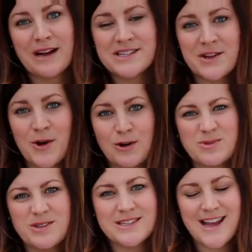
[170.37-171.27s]
rest of the holes,
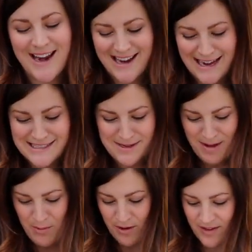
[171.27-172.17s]
we just kind of
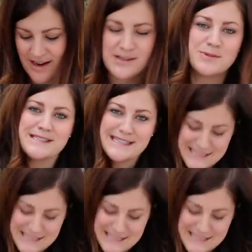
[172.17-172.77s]
guesstimate where the next ones